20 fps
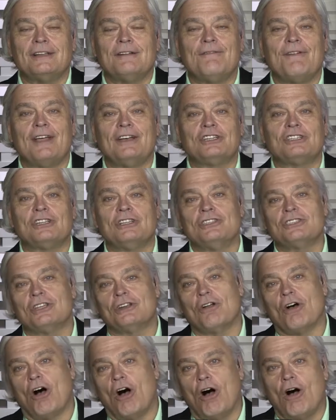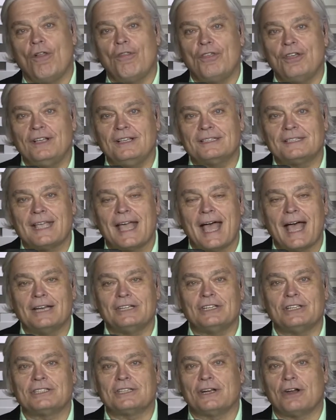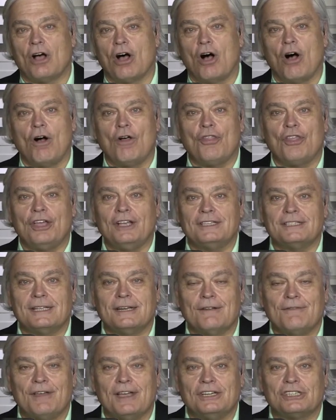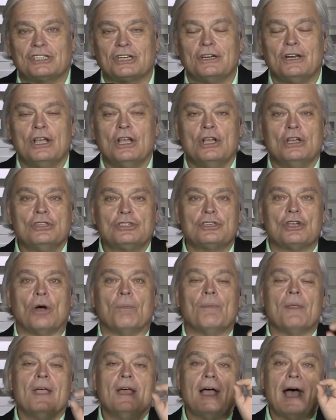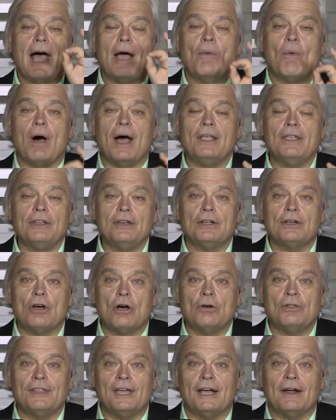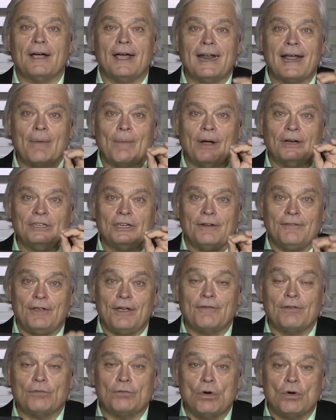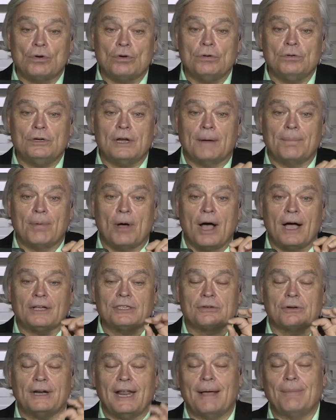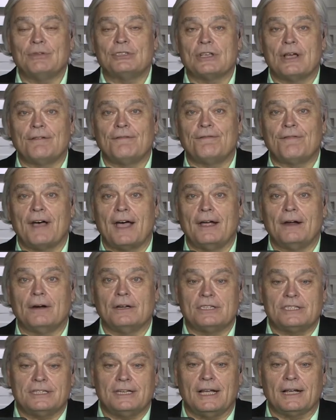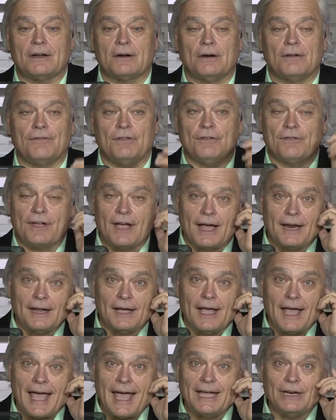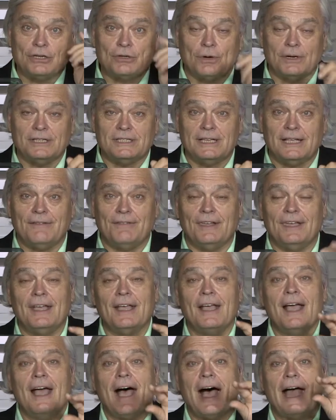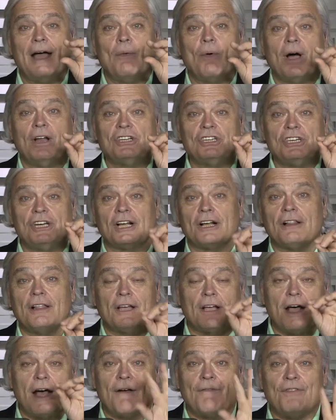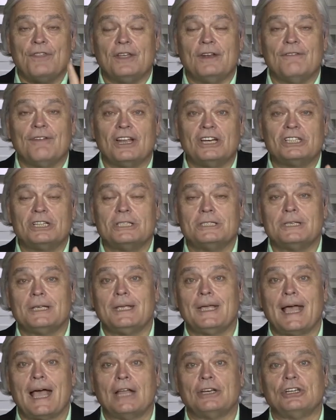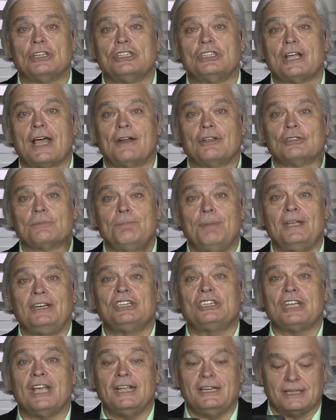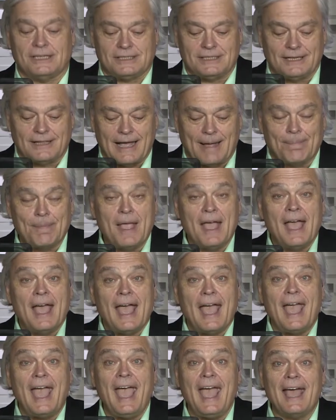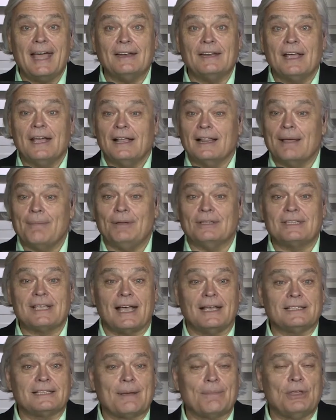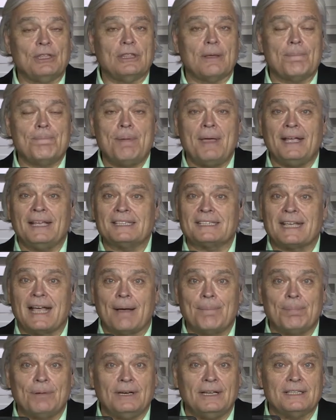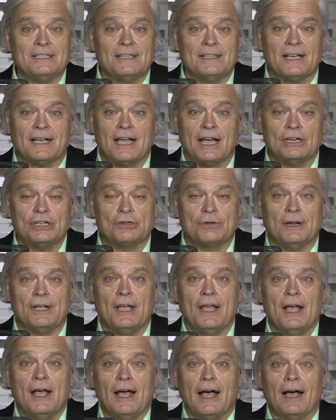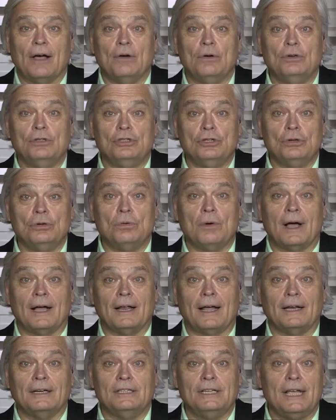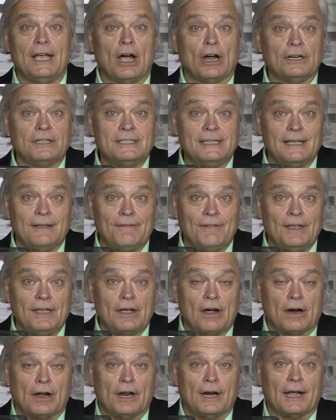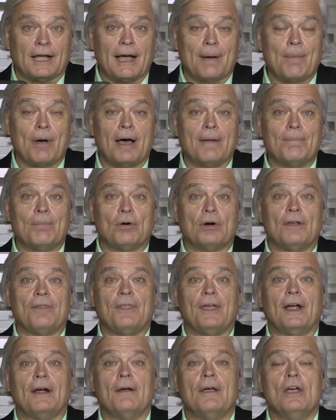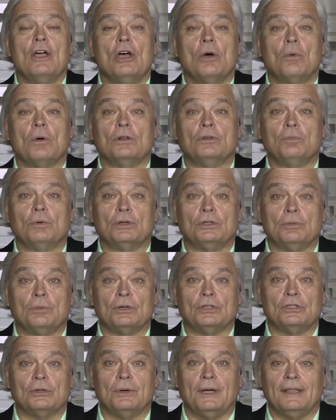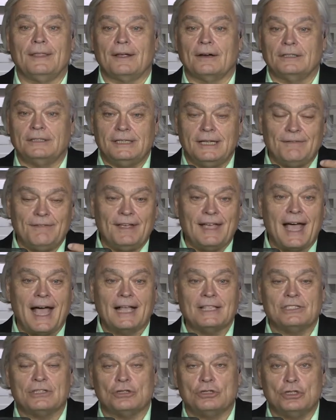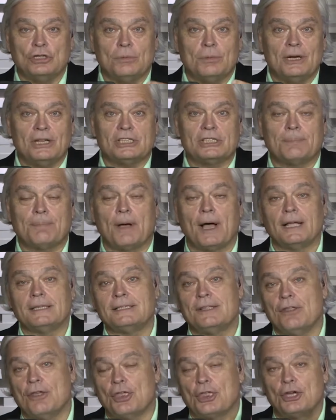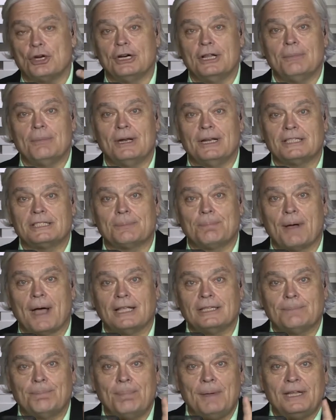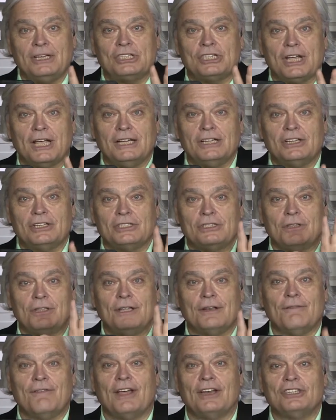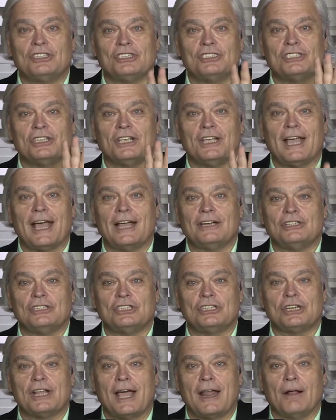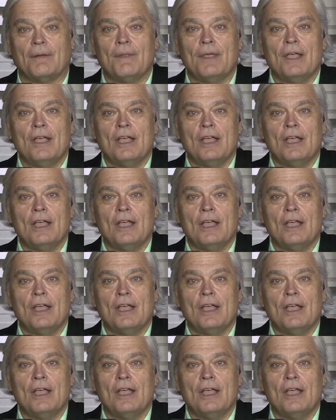inventions and all things gadgets and all things innovation. So I want you to go there and I want you, if you have a Roku uh, box or an Amazon Fire Stick or if you've got an Android TV, I want you to click off the inventions and gadgets channels. Big changes to that. And let me tell you something the biggest companies in the country uh, who do uh, uh DRTV are going to come on board there. We're, we're, we're doing their TV ads, their two minute spots, and the 30 minute spots. Big changes to the inventions and gadgets channel.